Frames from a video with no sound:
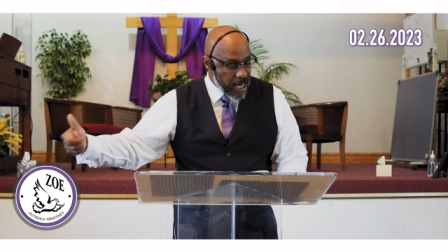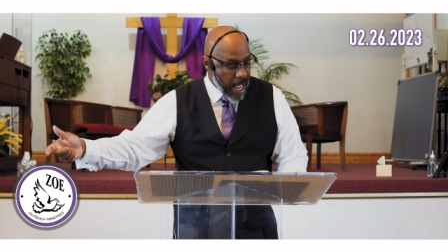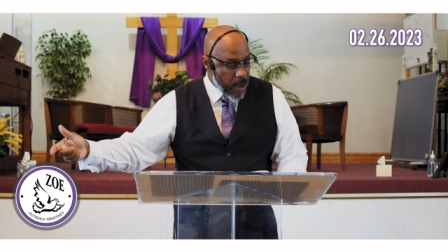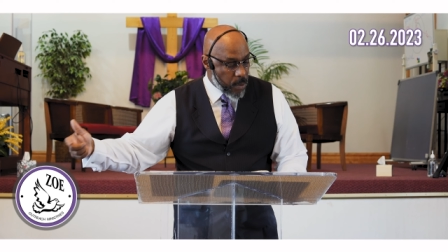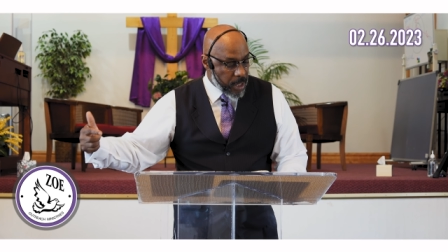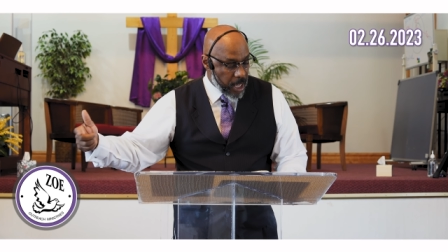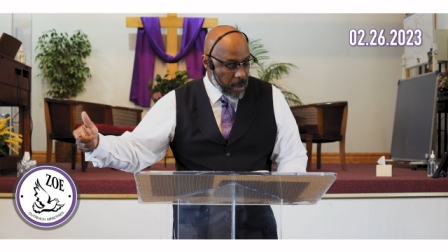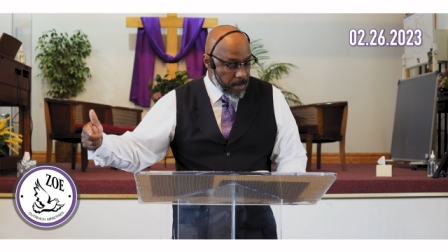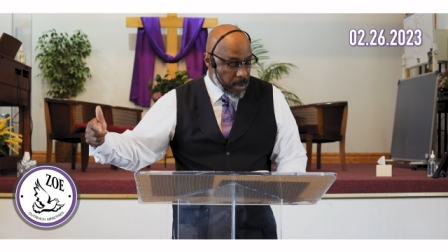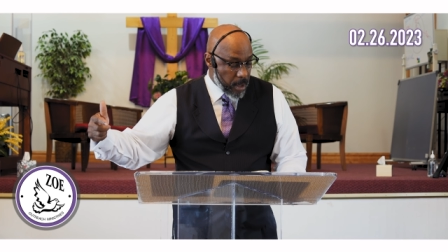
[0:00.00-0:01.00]
not with
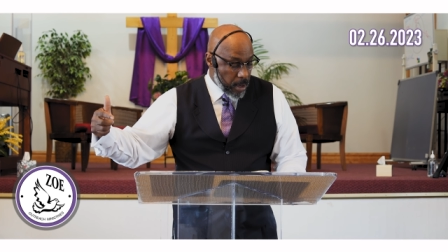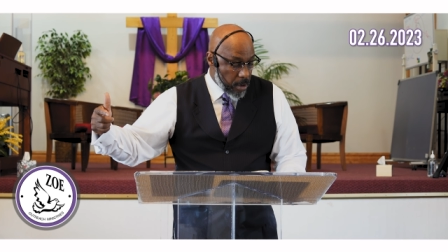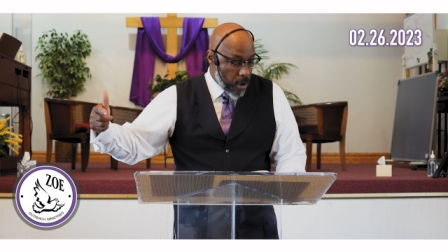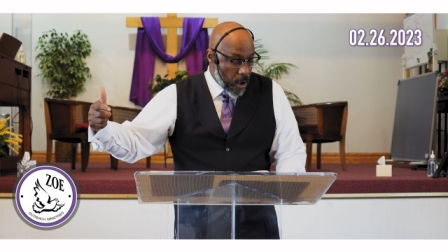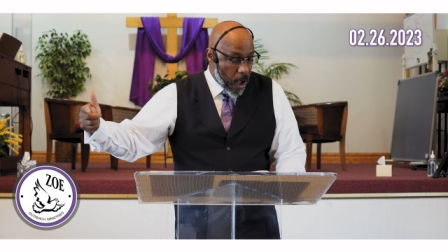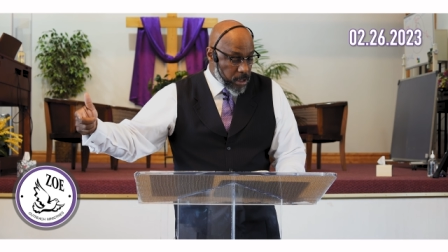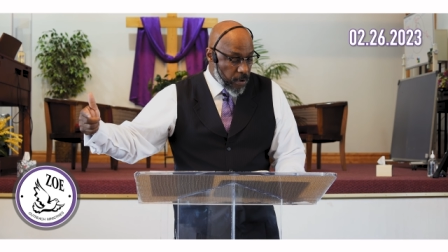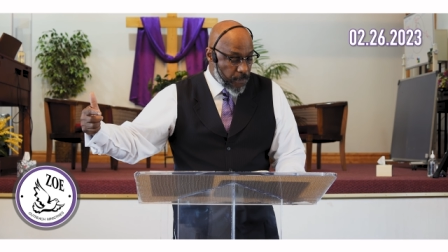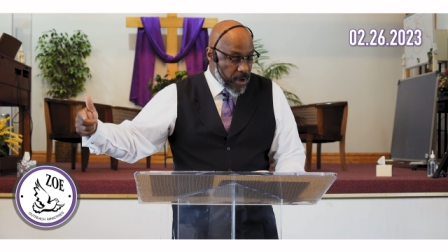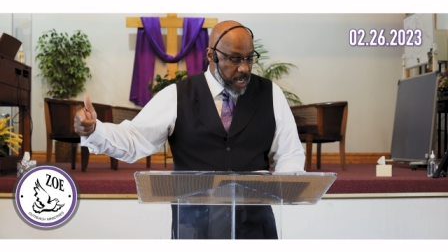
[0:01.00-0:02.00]
him, you know,
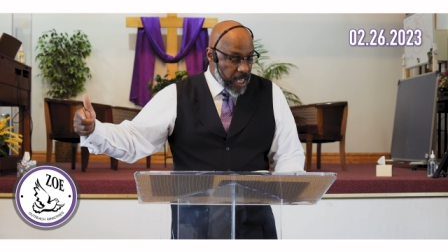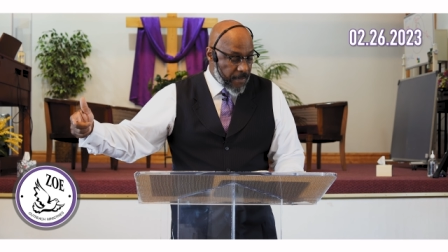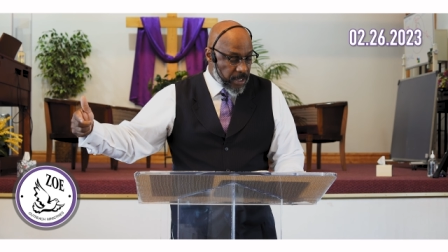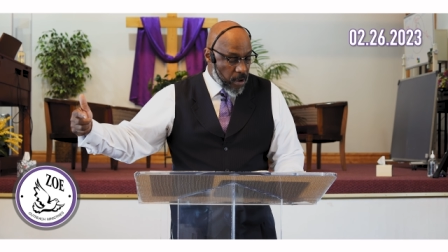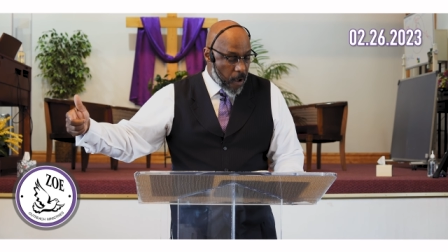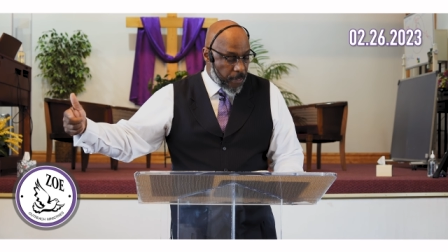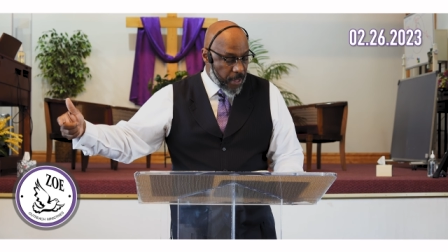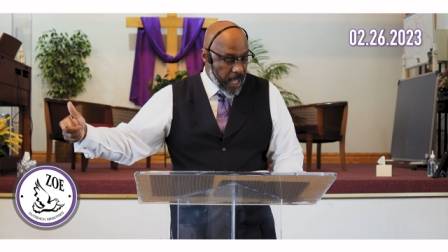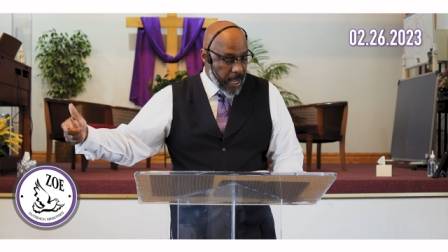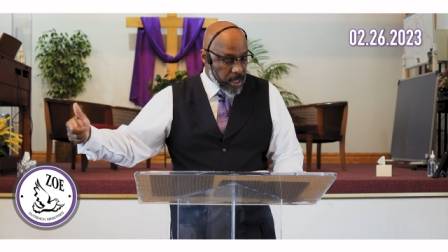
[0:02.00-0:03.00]
also freely give us all
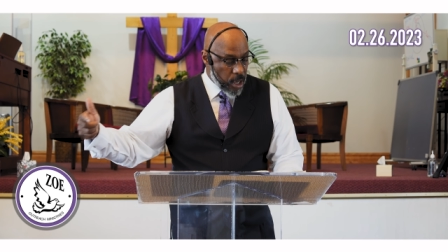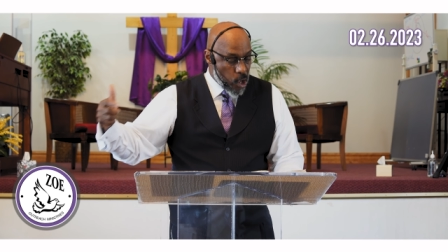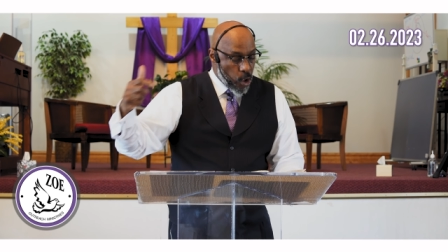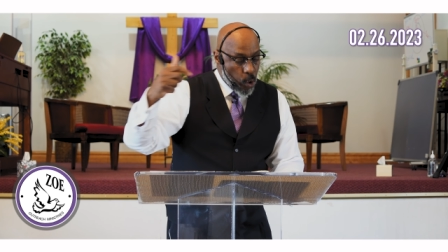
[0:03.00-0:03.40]
things?